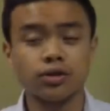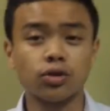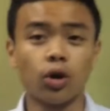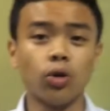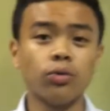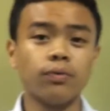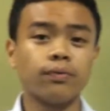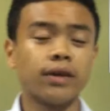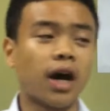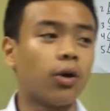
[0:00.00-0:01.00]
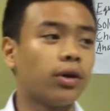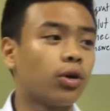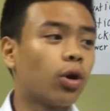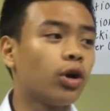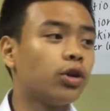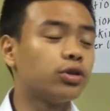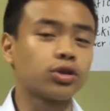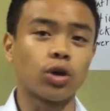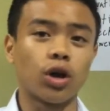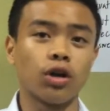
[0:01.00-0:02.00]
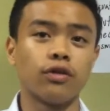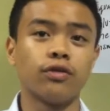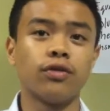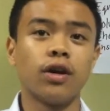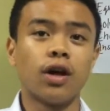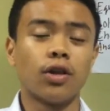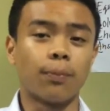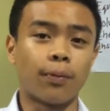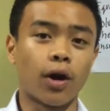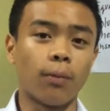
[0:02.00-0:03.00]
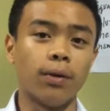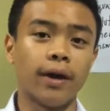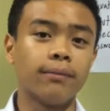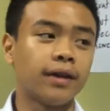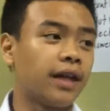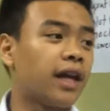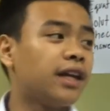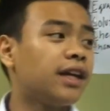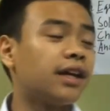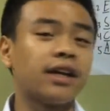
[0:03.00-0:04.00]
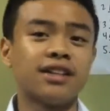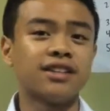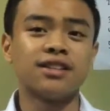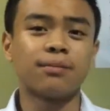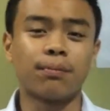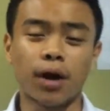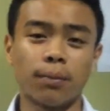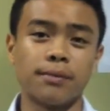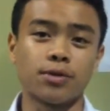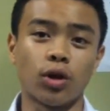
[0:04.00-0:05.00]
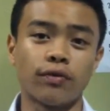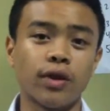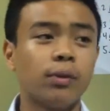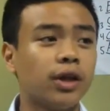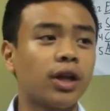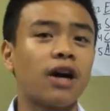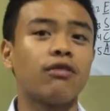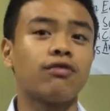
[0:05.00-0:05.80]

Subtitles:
So now, in order to solve the problem, in any problem solving, we need to have